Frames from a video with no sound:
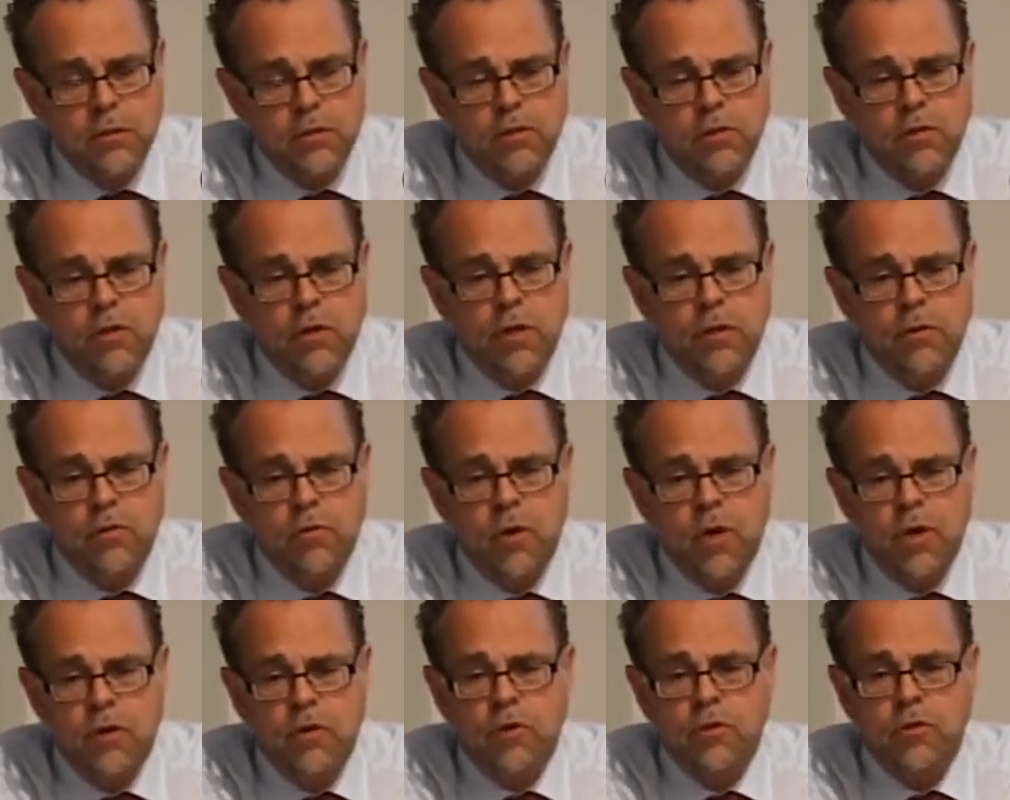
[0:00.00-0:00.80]
So that
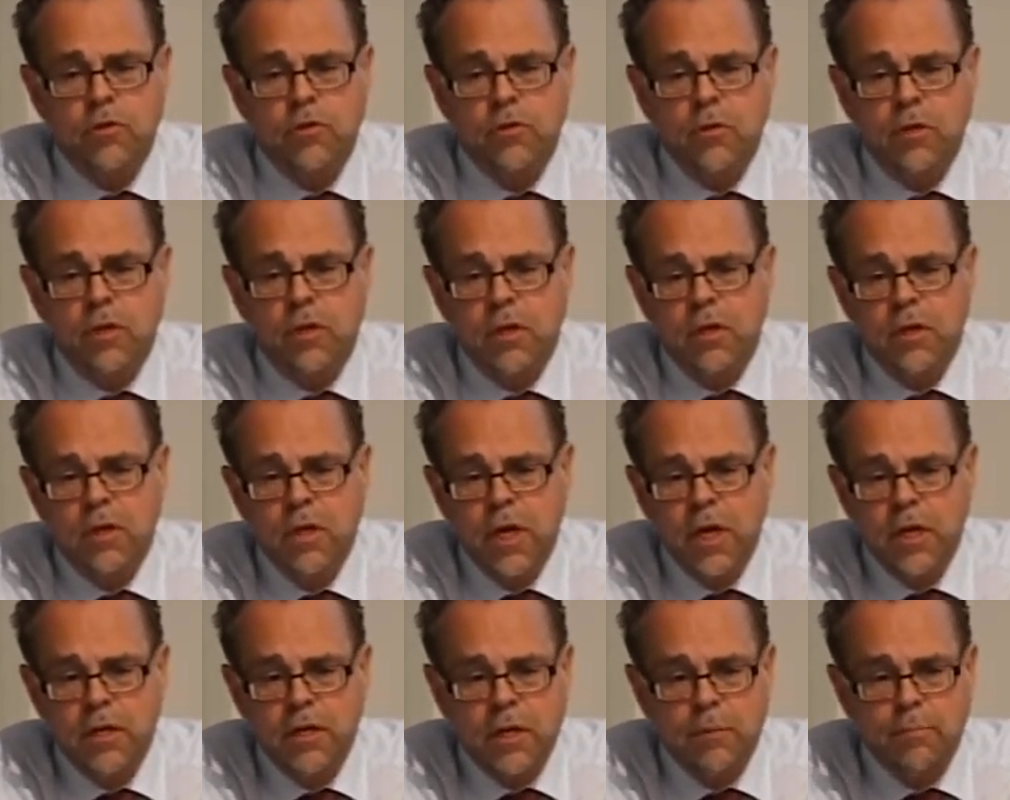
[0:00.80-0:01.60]
you are not
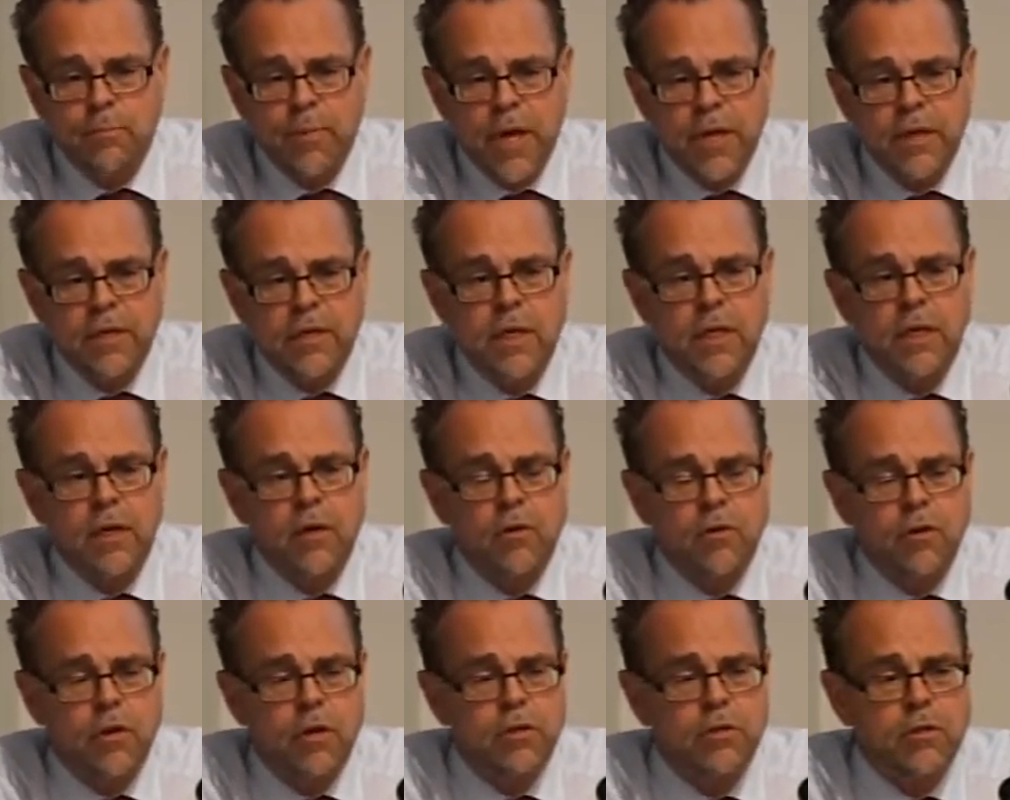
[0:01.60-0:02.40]

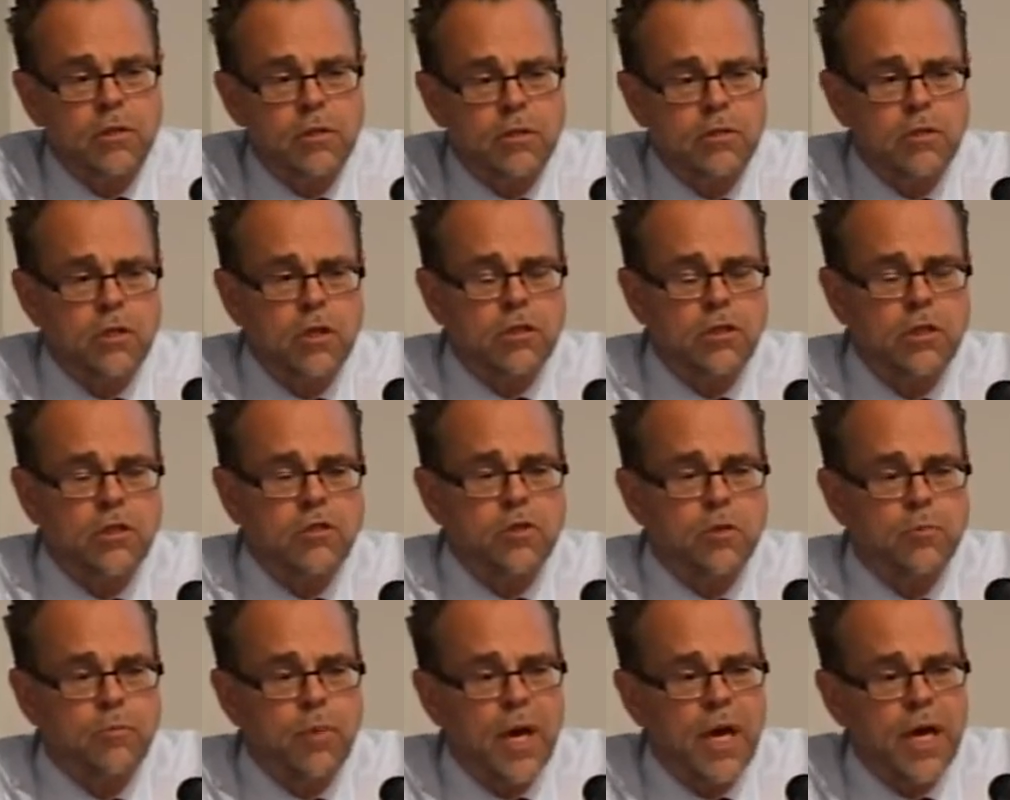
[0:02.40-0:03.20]
depending on a
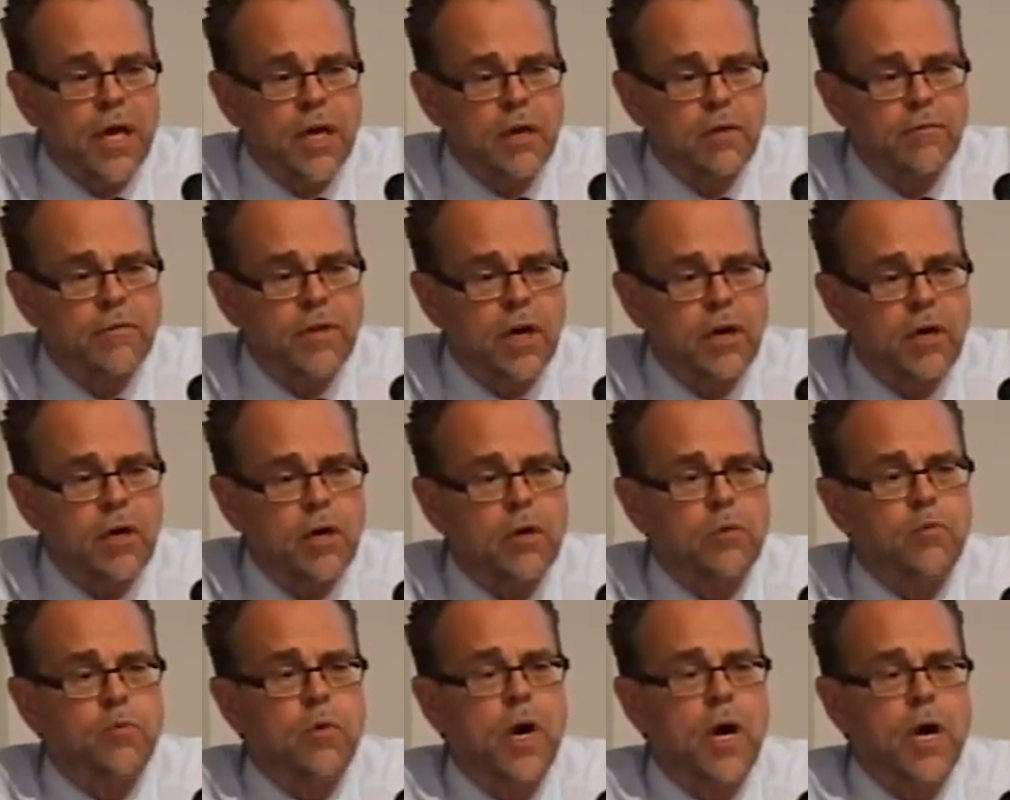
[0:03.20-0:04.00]
certain supplier of the
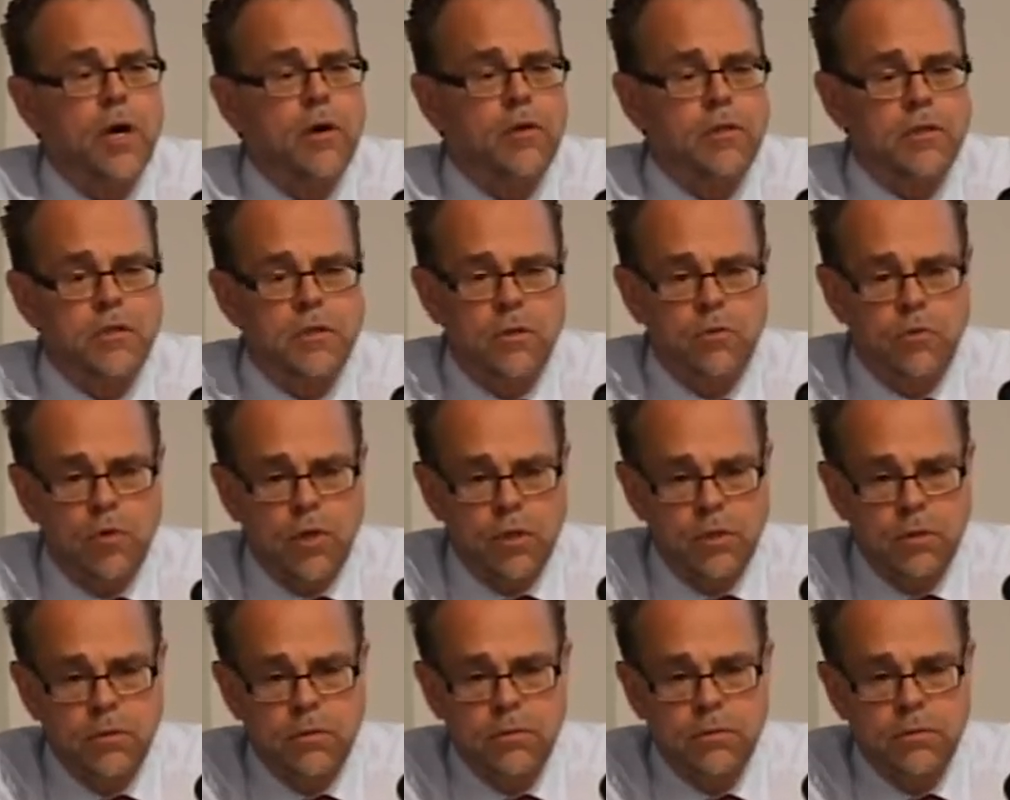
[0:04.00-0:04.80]
hardware and so